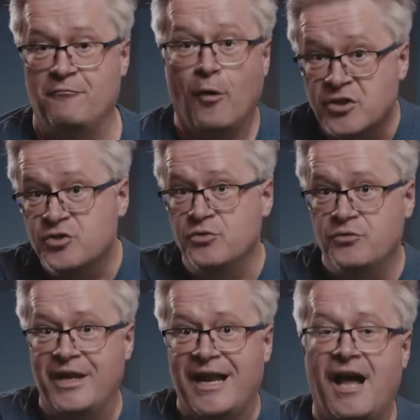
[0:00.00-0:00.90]
want to
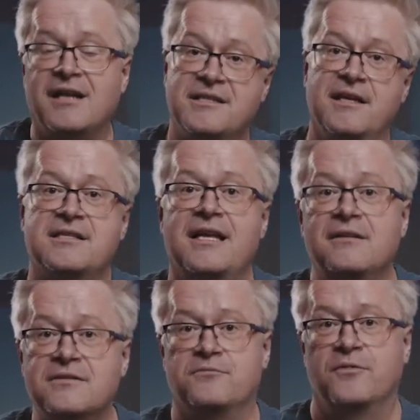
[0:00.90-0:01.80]
enhance their
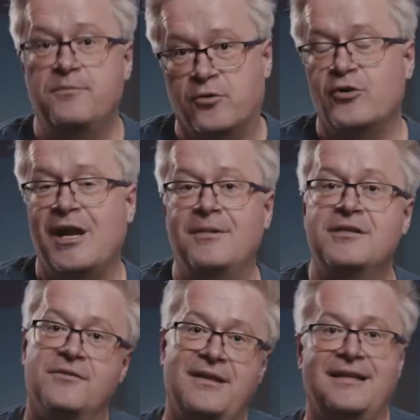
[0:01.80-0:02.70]
skills with programming
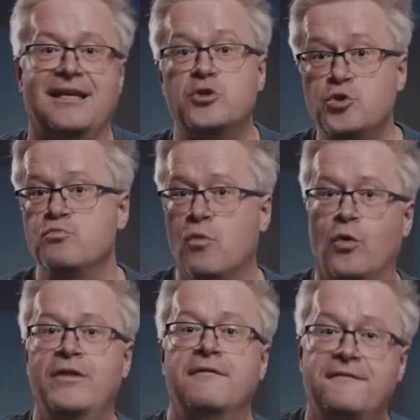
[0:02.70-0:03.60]
so that they can do
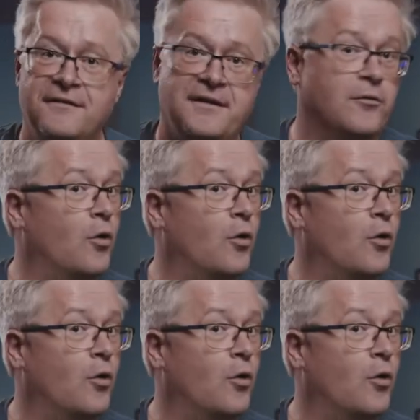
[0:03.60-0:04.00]
more in the field they're